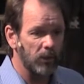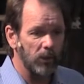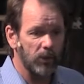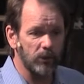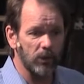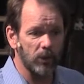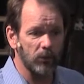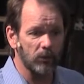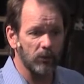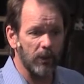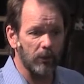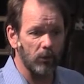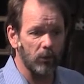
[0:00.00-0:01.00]
Because it don't
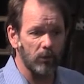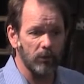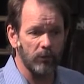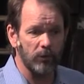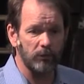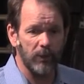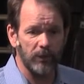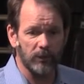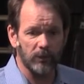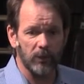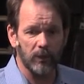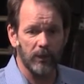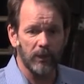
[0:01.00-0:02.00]
take long. You
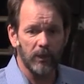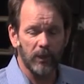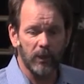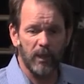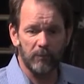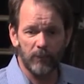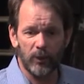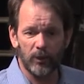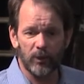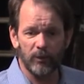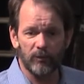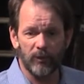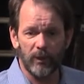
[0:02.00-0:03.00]
basically keep putting
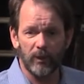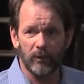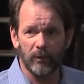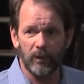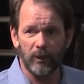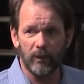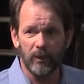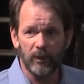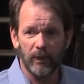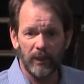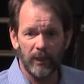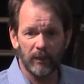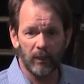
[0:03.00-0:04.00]
your finger there
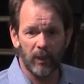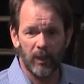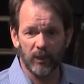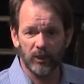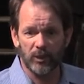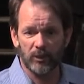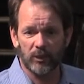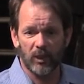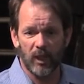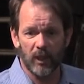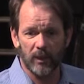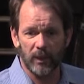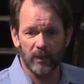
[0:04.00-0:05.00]
in the light
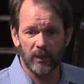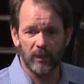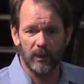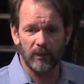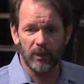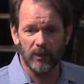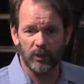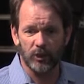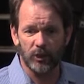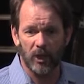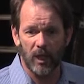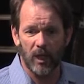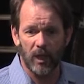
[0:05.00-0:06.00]
socket and keep getting
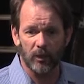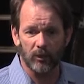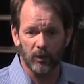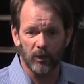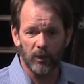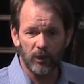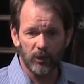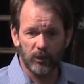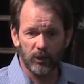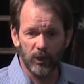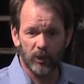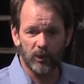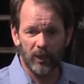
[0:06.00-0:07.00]
shocked, or
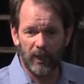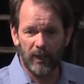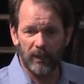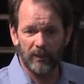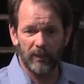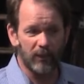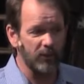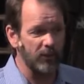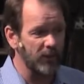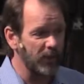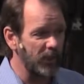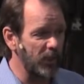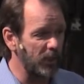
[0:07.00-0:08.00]
sticking your hand there
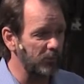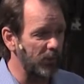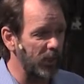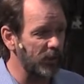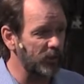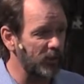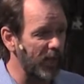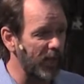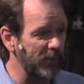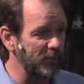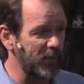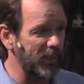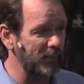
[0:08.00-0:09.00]
in the bear trap
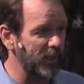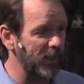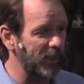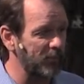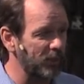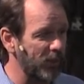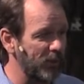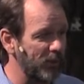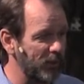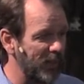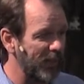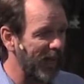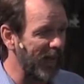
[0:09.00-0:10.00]
and keep getting it broke.
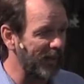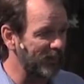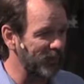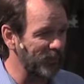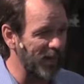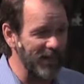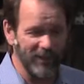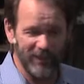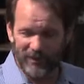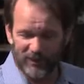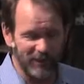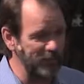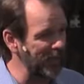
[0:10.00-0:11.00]
After a while, you can
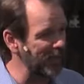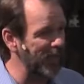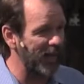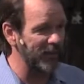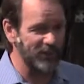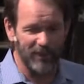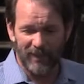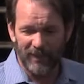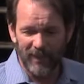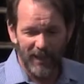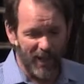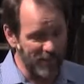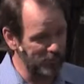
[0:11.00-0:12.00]
say, man, I'll tell you,
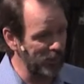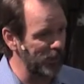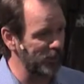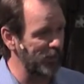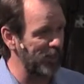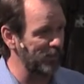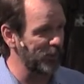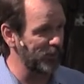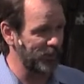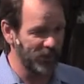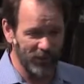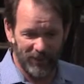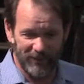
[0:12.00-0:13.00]
that bear trap looks
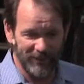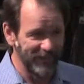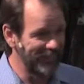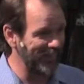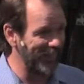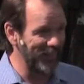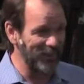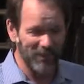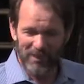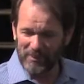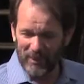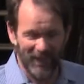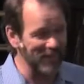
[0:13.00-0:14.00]
good, you know,
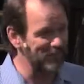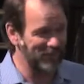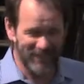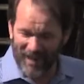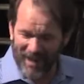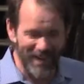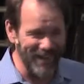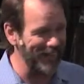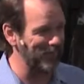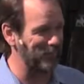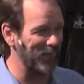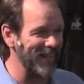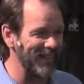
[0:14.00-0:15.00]
but I'm tired
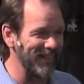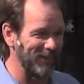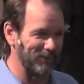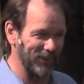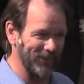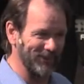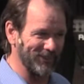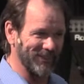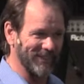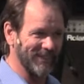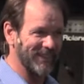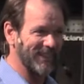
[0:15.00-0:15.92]
of the pain it produces.